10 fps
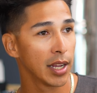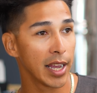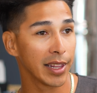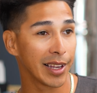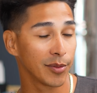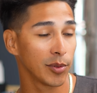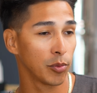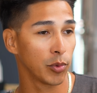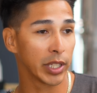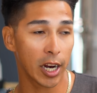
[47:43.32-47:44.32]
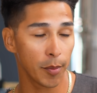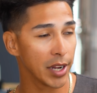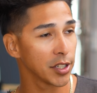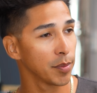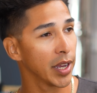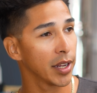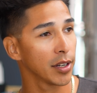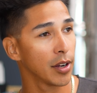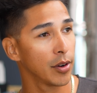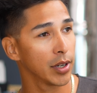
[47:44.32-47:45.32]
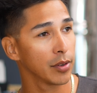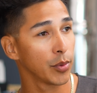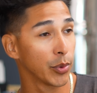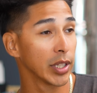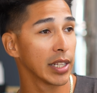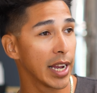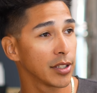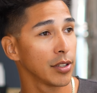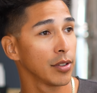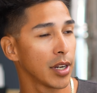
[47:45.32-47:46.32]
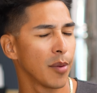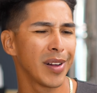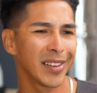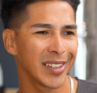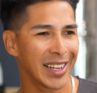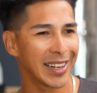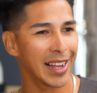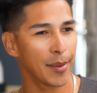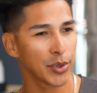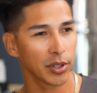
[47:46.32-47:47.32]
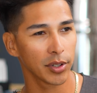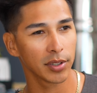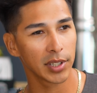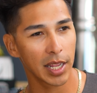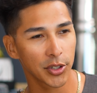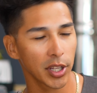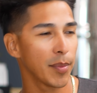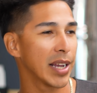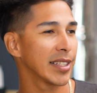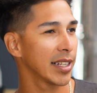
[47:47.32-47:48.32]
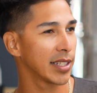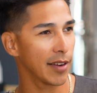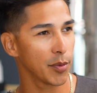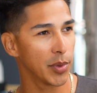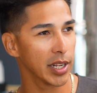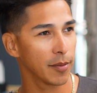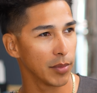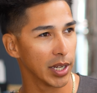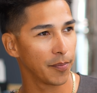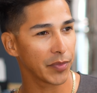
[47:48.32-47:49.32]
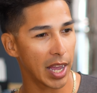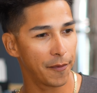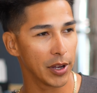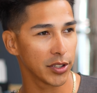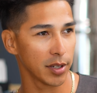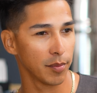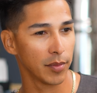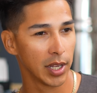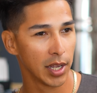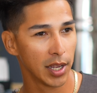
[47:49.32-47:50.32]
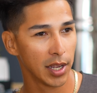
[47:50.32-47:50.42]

hey, we care about you, man, and we really liked you, but and I'm sure they might say it to everybody, but I felt some